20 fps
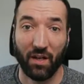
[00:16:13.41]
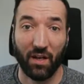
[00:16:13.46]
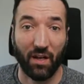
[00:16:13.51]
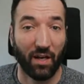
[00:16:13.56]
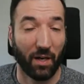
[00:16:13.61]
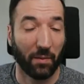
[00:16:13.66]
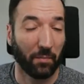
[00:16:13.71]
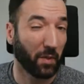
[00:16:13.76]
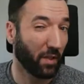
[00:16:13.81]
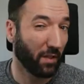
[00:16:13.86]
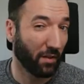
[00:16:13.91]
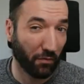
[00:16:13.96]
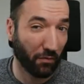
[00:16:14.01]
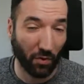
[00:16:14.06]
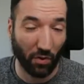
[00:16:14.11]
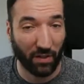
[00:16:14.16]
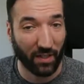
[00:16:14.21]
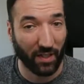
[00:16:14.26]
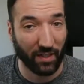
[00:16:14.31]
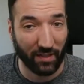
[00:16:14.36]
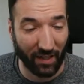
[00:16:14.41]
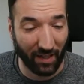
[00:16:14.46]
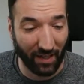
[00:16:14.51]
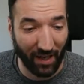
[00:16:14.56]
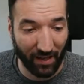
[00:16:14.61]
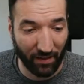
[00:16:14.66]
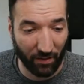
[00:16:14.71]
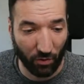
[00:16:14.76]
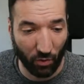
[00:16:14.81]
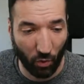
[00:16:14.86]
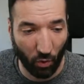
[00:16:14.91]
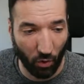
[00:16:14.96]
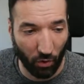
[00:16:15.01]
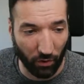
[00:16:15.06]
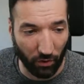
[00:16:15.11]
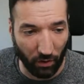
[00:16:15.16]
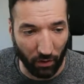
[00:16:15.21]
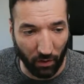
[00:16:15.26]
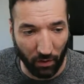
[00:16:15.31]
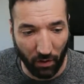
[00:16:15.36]
I mean, if you look at the last
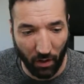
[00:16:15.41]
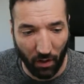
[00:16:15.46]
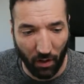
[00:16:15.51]
quarter,